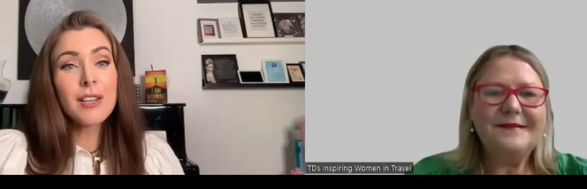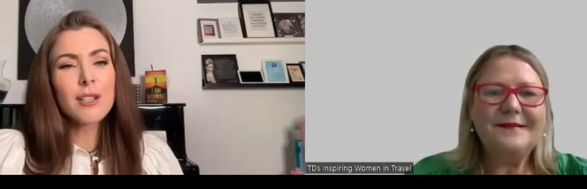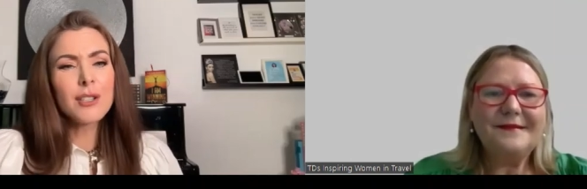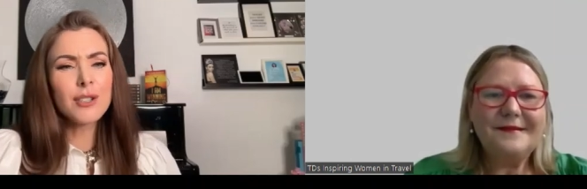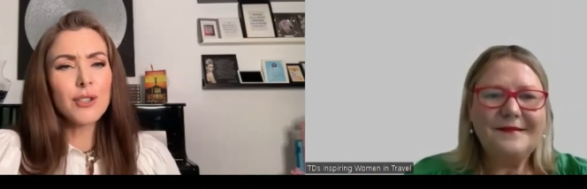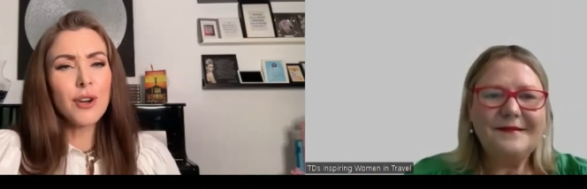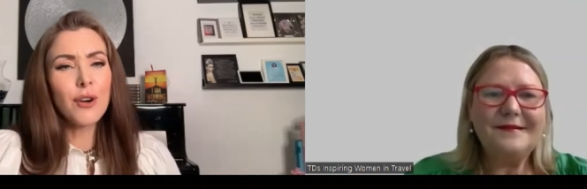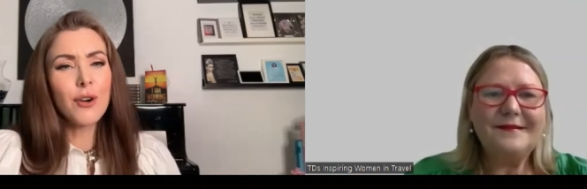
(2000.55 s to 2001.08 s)

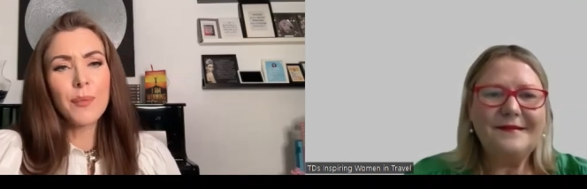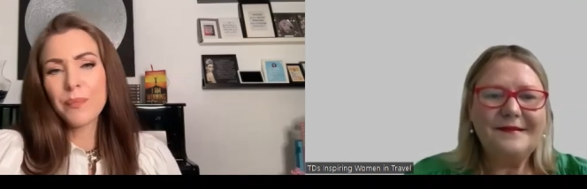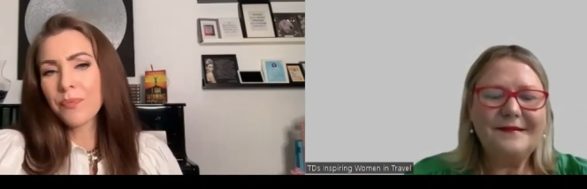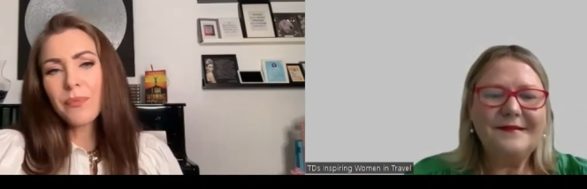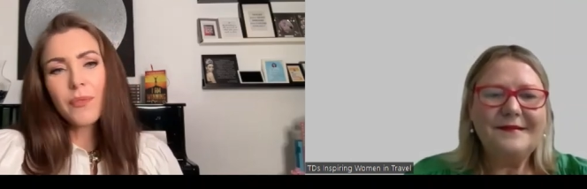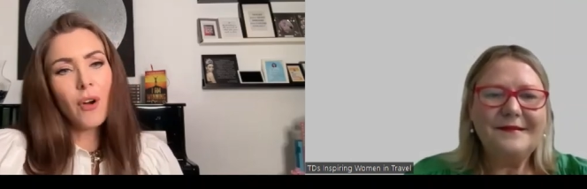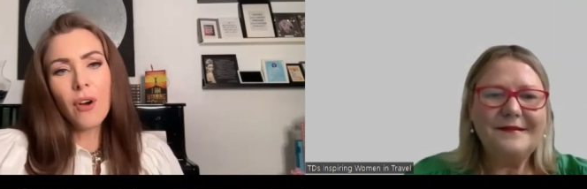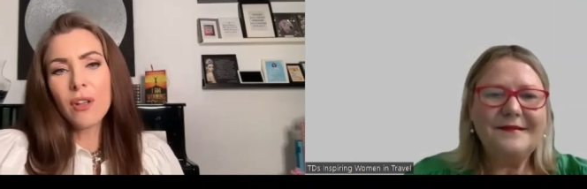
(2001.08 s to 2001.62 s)
Speaker 1: so
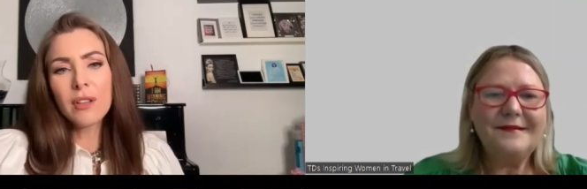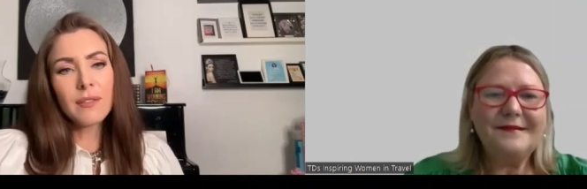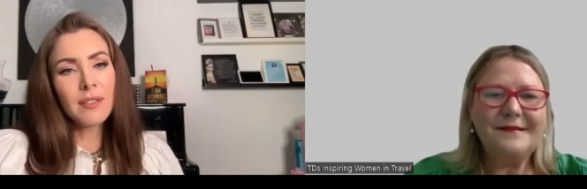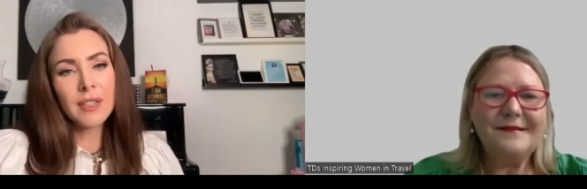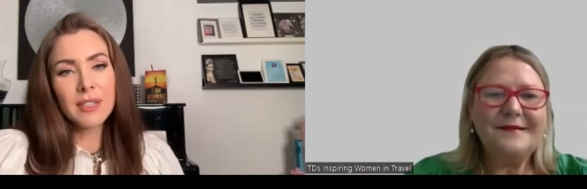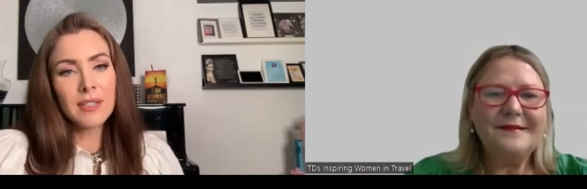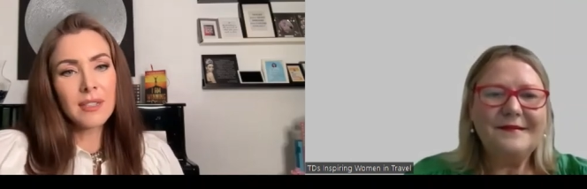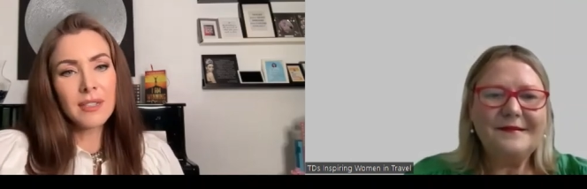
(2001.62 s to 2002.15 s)
all of
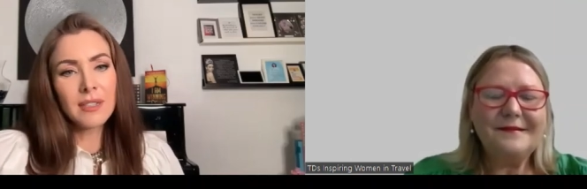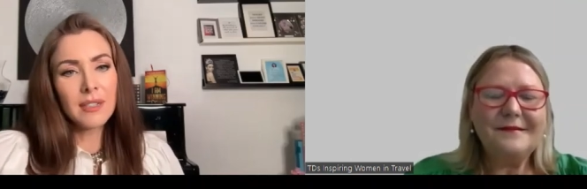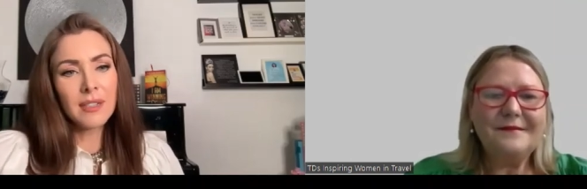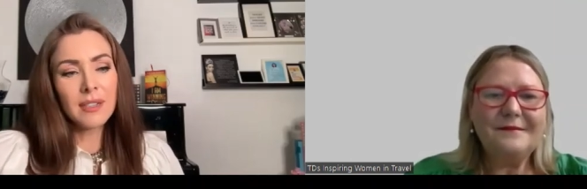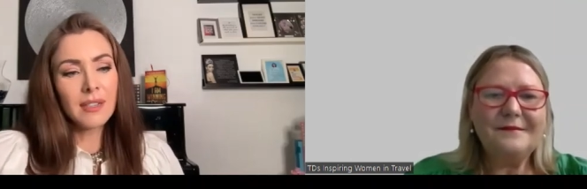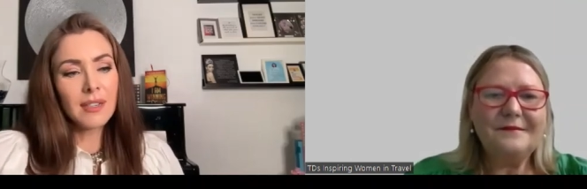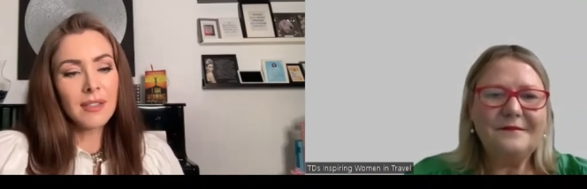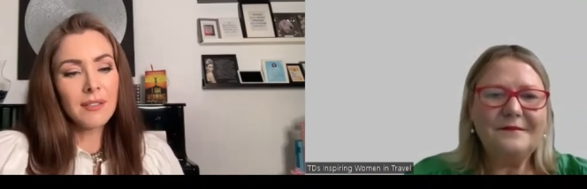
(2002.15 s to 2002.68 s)
this
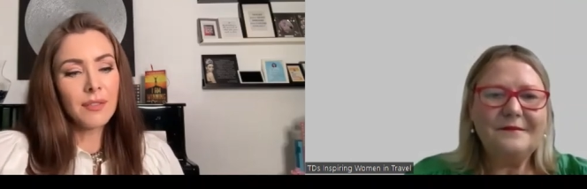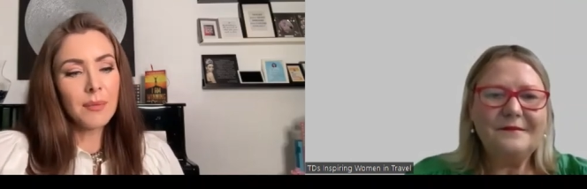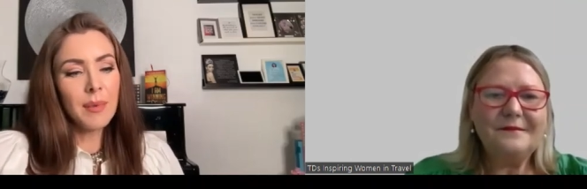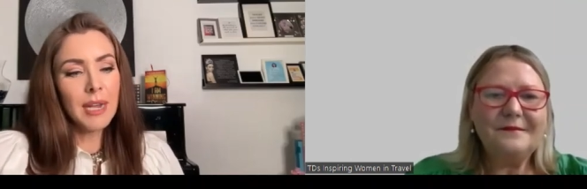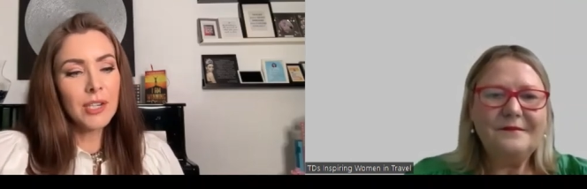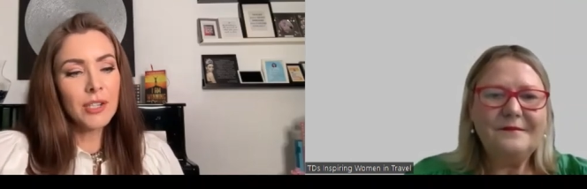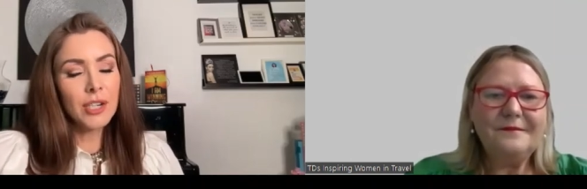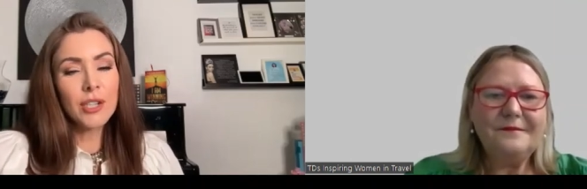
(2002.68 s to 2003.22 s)

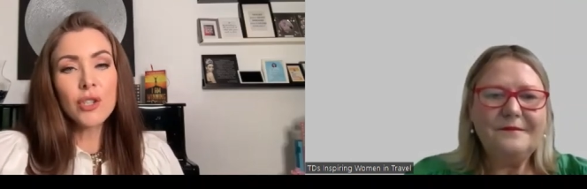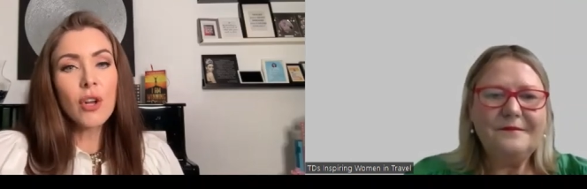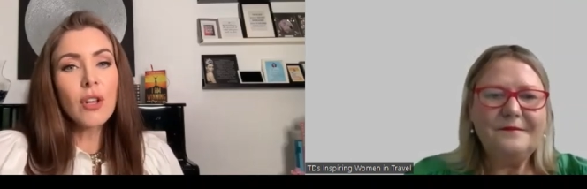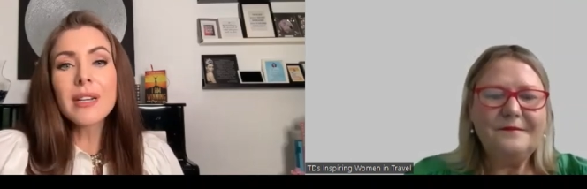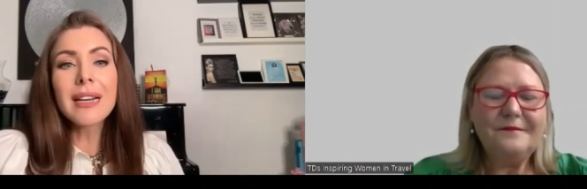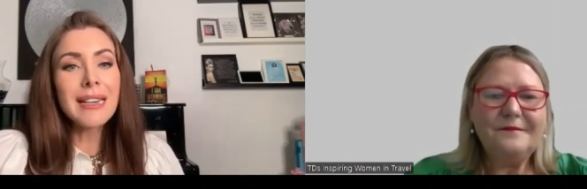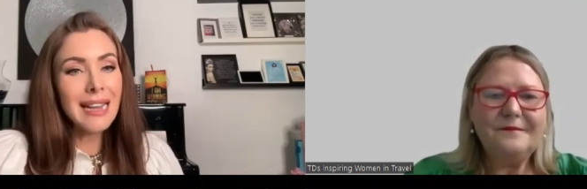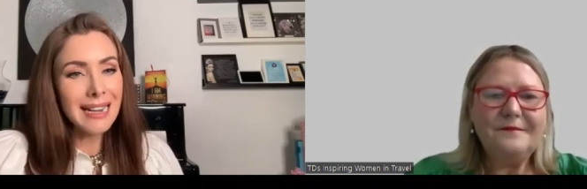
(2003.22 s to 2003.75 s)
information it's all
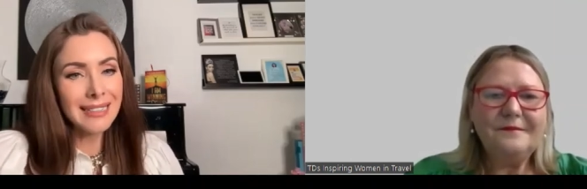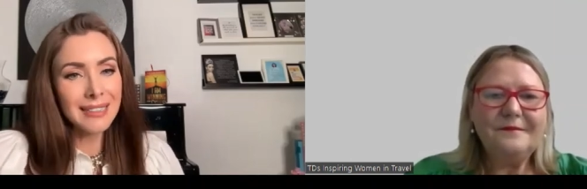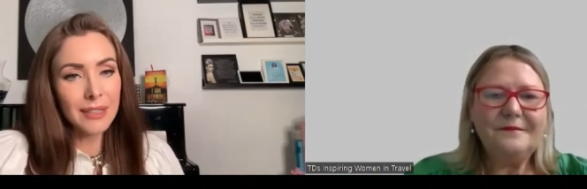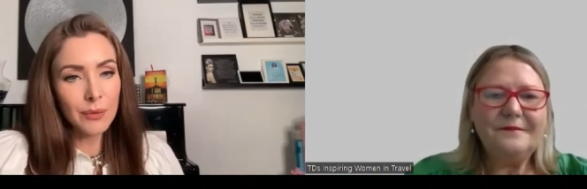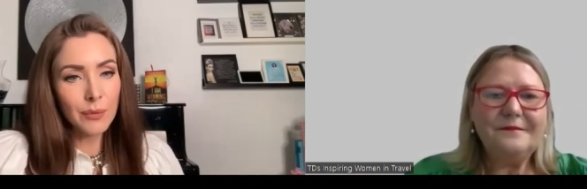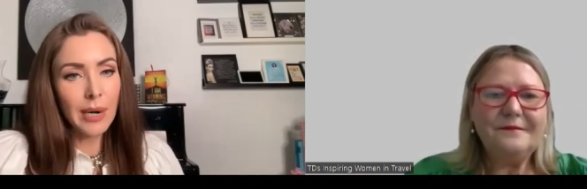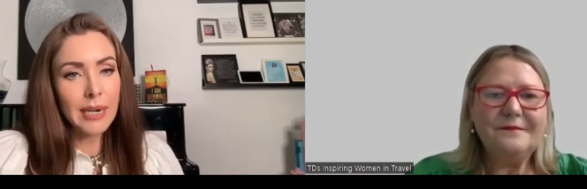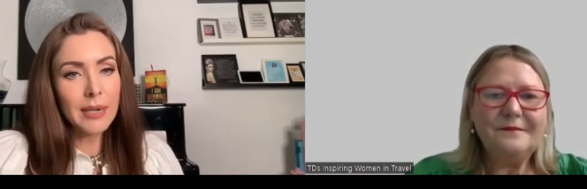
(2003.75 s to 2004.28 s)
connected
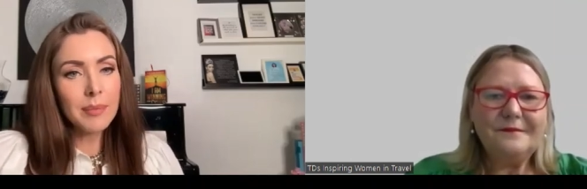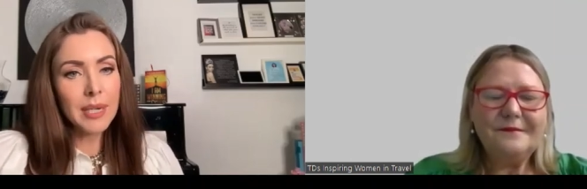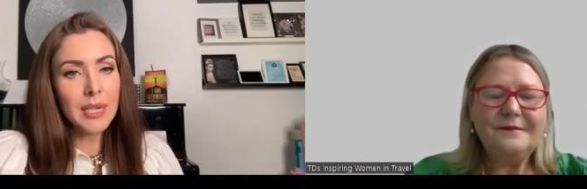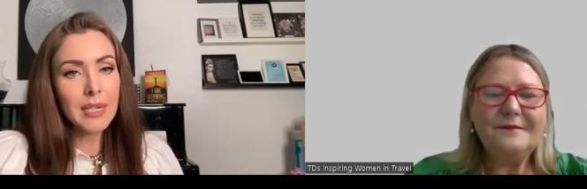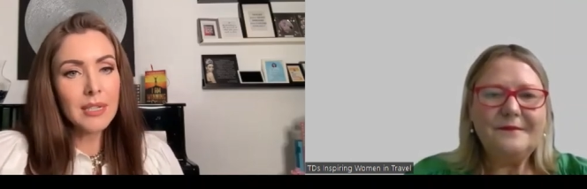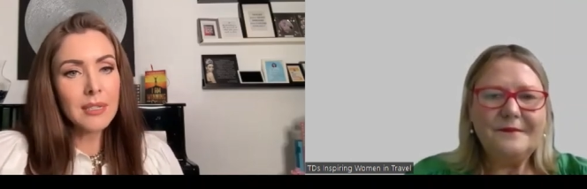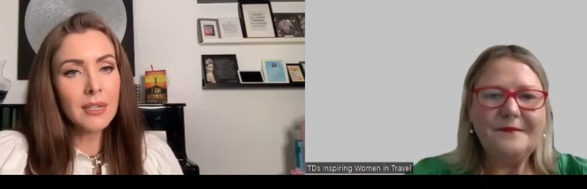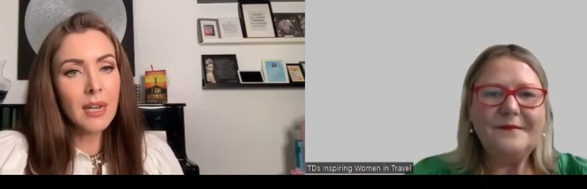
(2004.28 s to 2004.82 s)
right
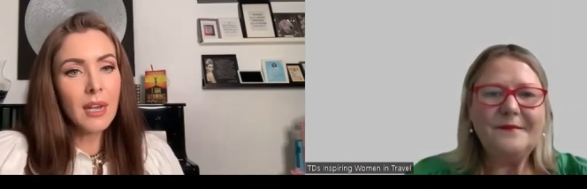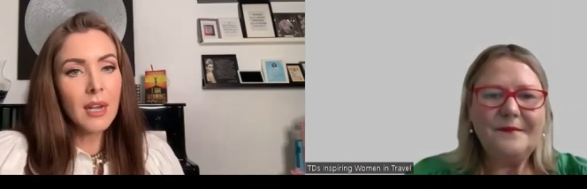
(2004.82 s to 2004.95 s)
because